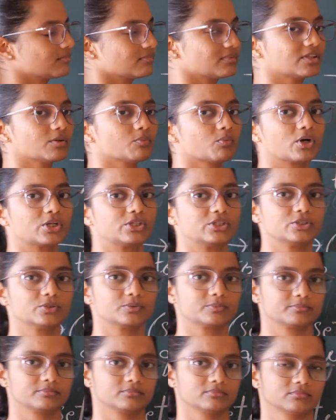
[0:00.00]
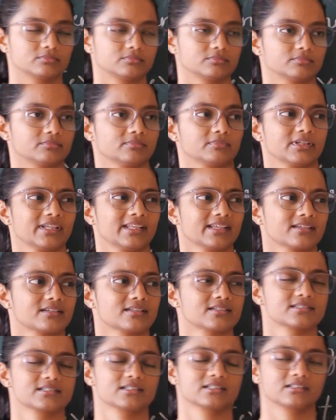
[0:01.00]
the volume,
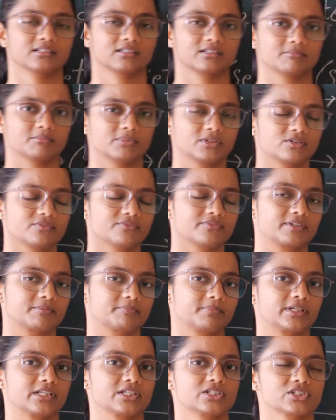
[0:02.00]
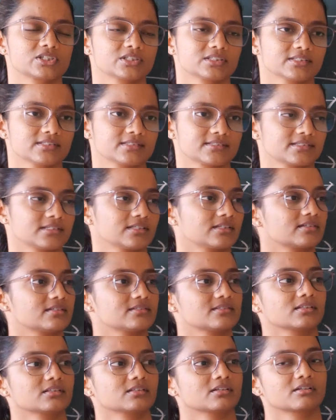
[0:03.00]
increasing the number of repetitions,
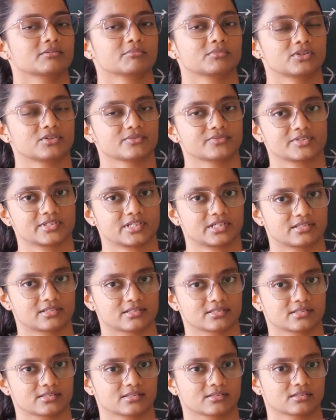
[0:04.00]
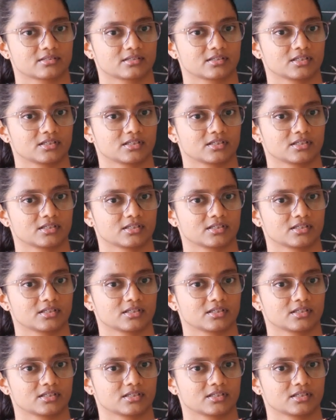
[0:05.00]
increasing the number of sets.